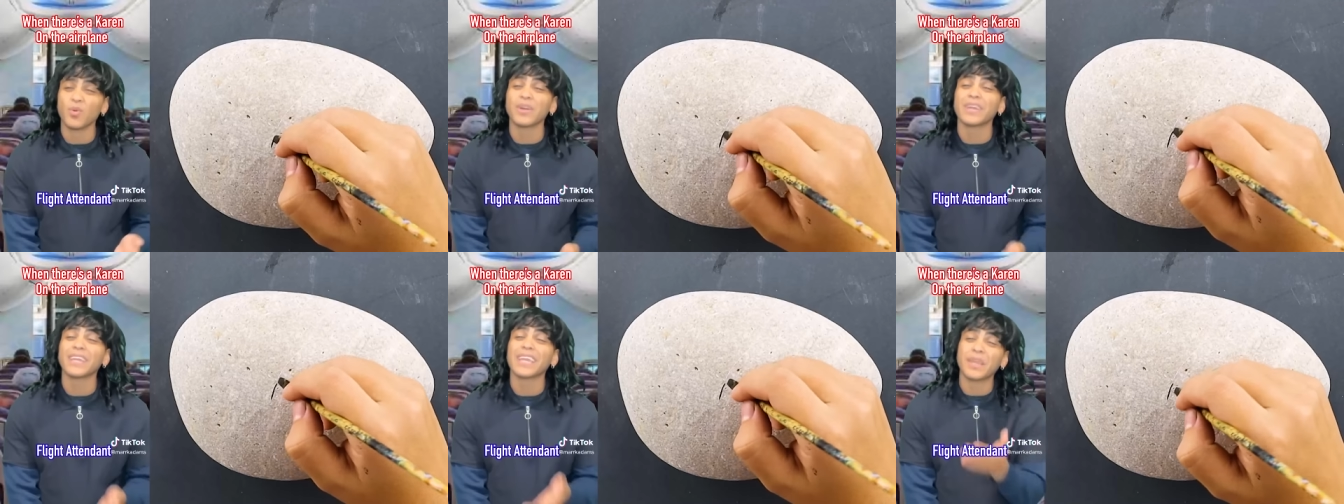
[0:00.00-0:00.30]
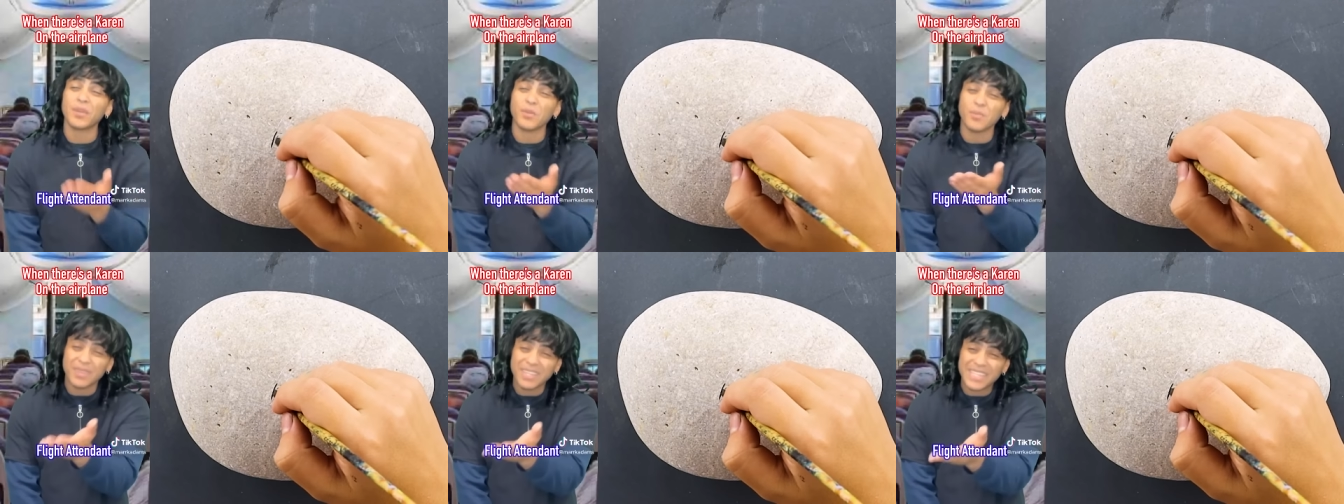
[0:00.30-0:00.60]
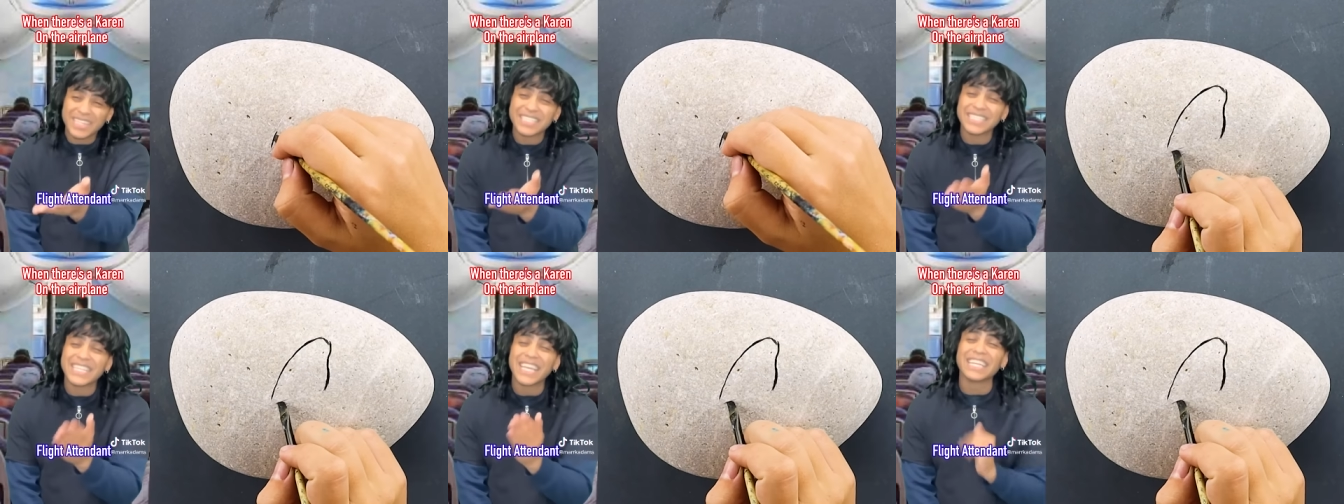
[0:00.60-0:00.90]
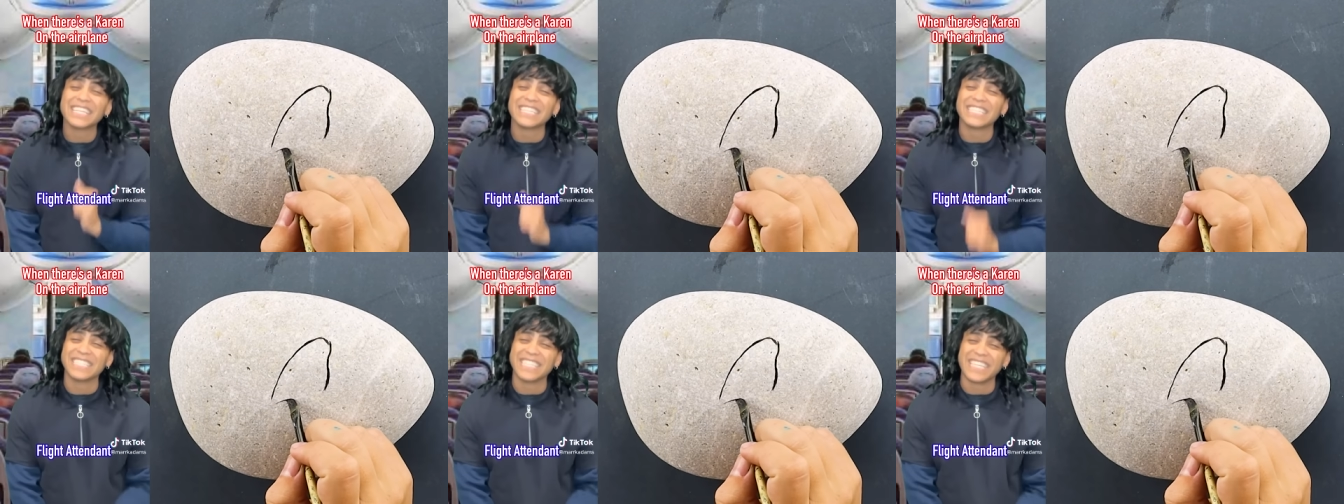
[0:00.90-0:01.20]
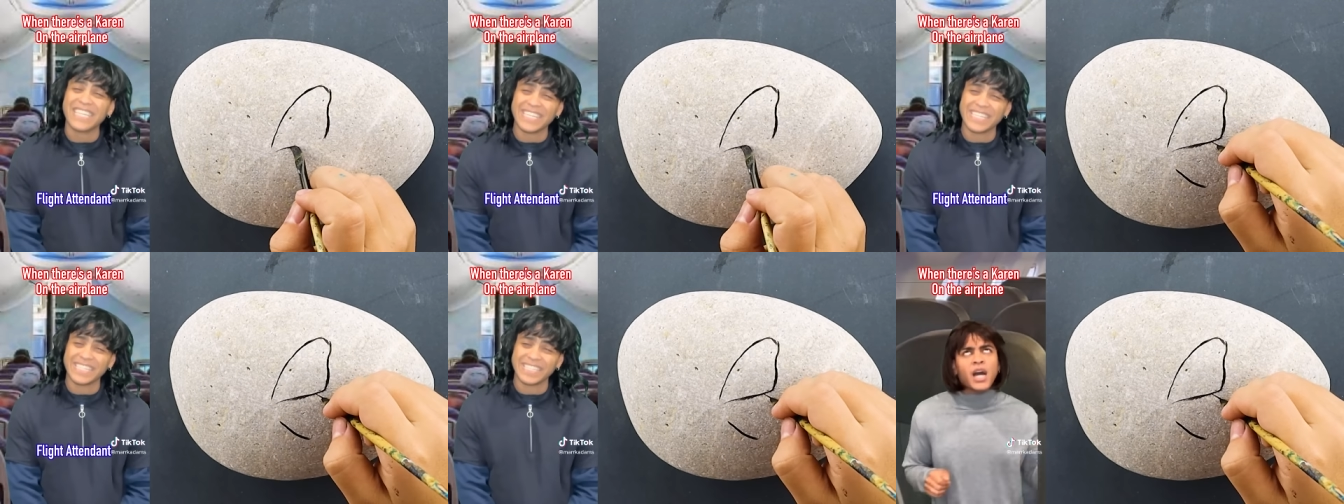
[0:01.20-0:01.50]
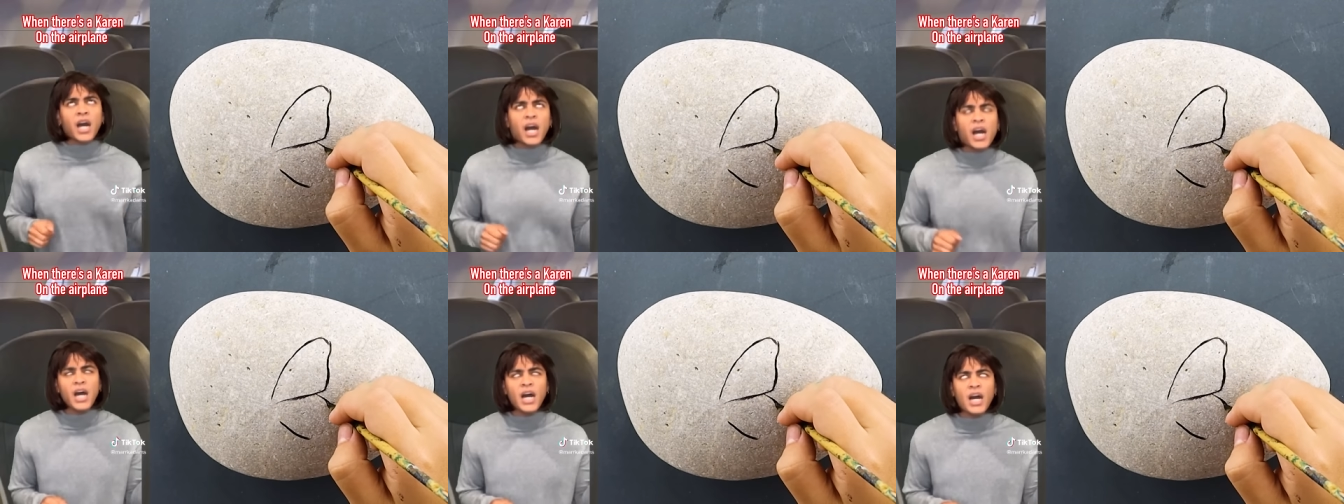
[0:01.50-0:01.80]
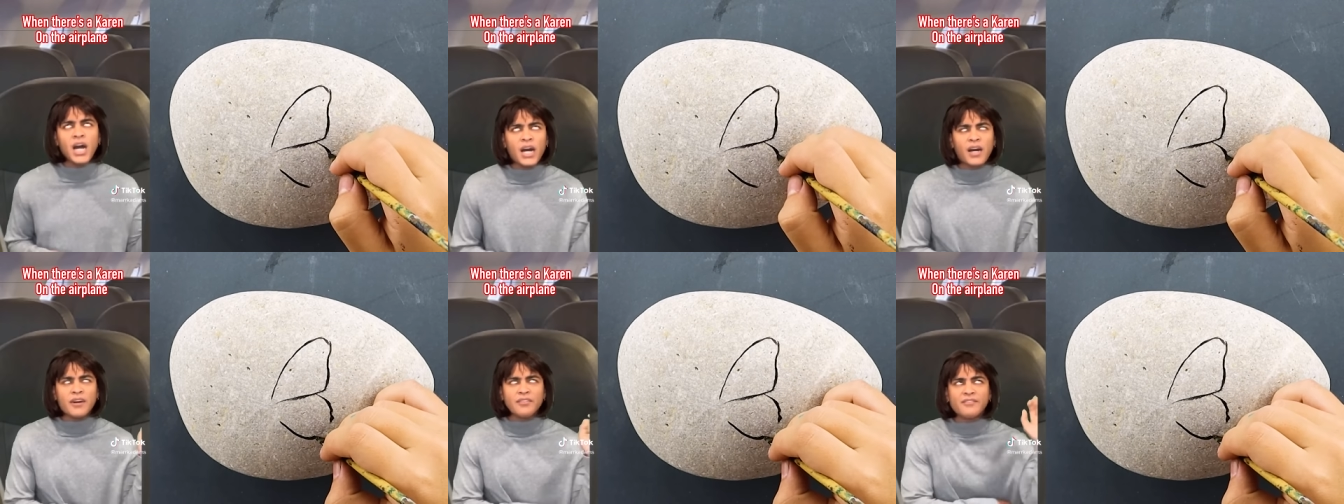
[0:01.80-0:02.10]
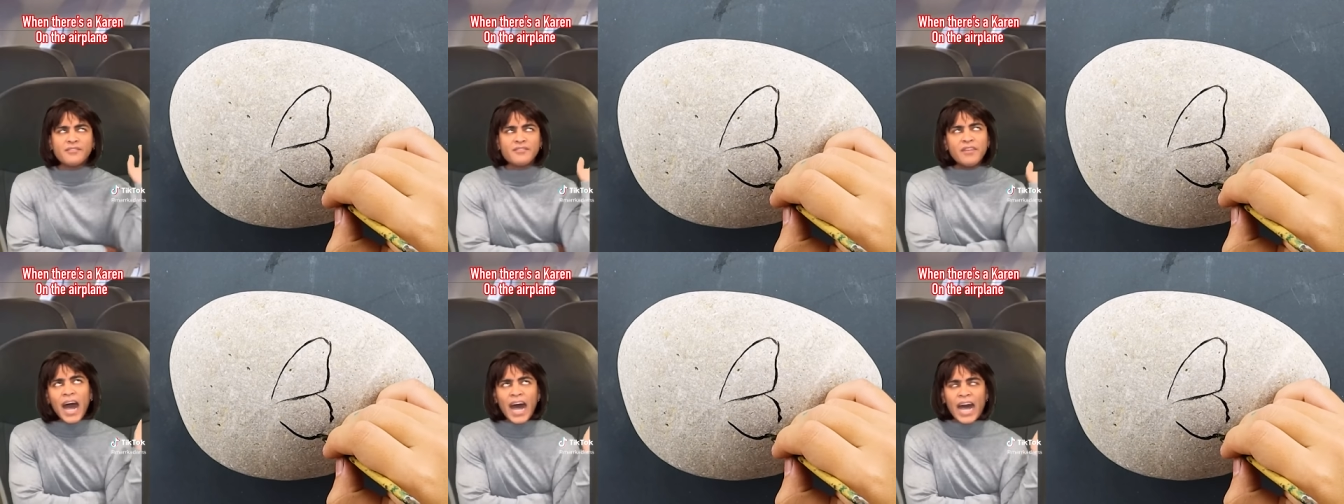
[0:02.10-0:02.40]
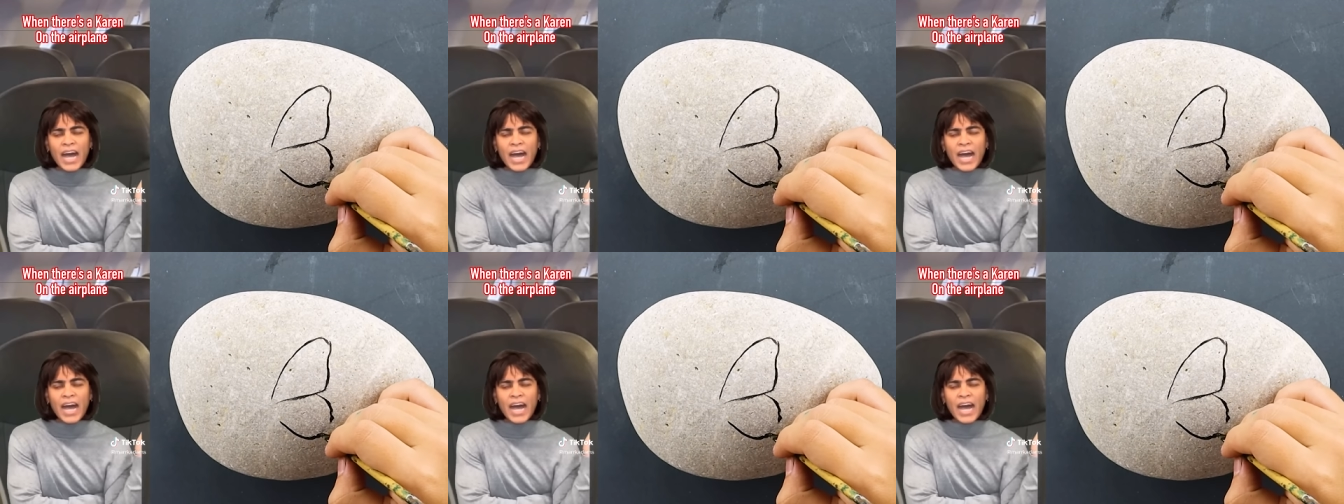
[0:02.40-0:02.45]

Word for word: full. Can you please take a seat? Ugh,